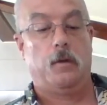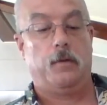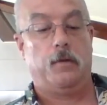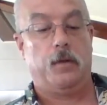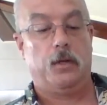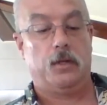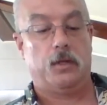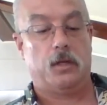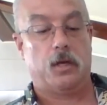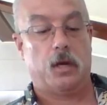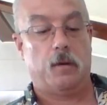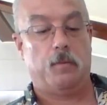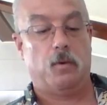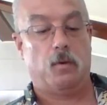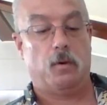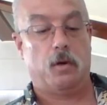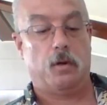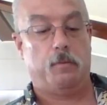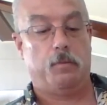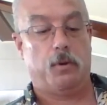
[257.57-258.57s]
This time you
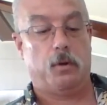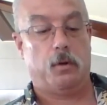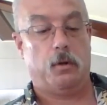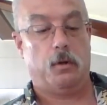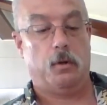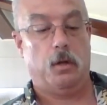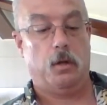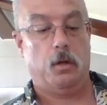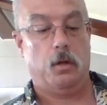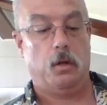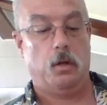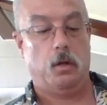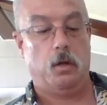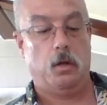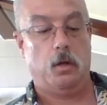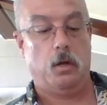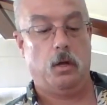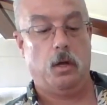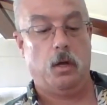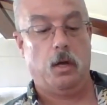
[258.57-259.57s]
want to pull,
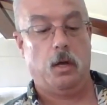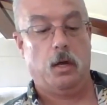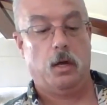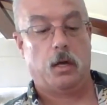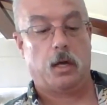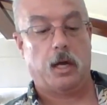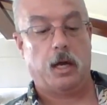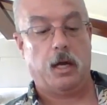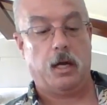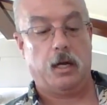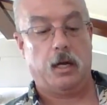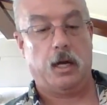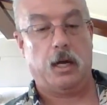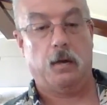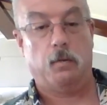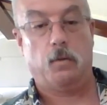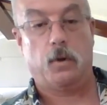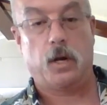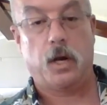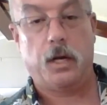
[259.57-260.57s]
okay, and
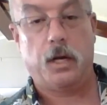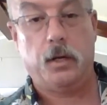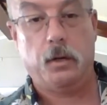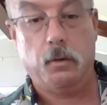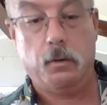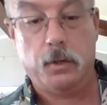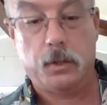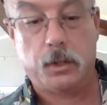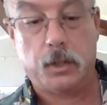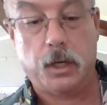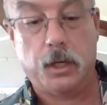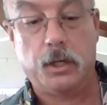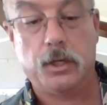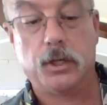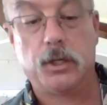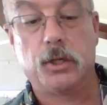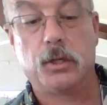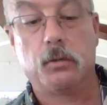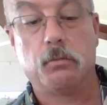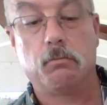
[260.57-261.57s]
again what I do is I
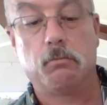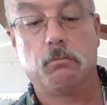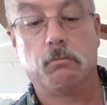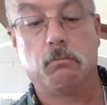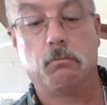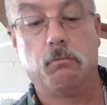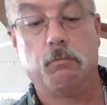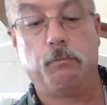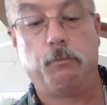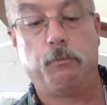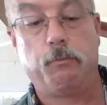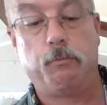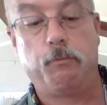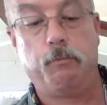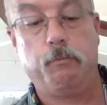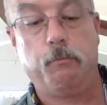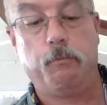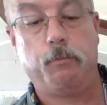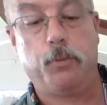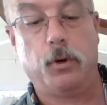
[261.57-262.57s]
just
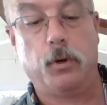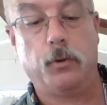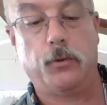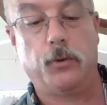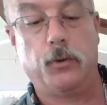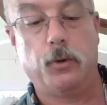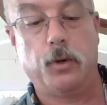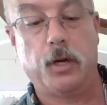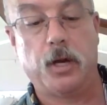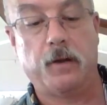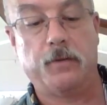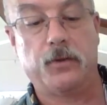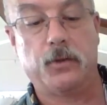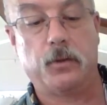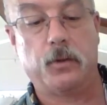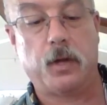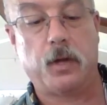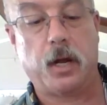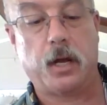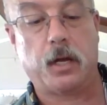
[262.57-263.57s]
pull it through enough
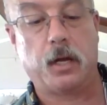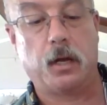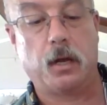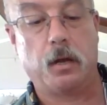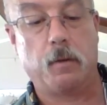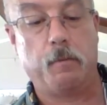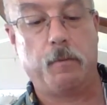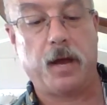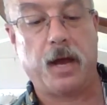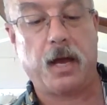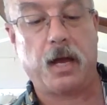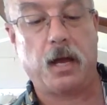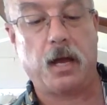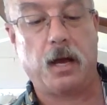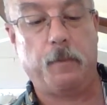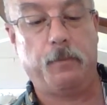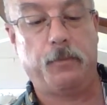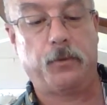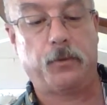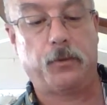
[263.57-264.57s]
so that I can come back
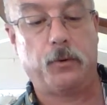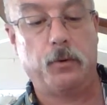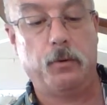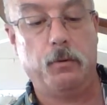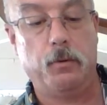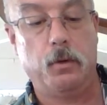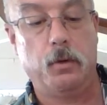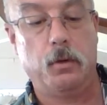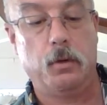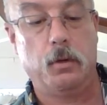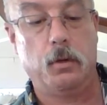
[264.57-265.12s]
up through.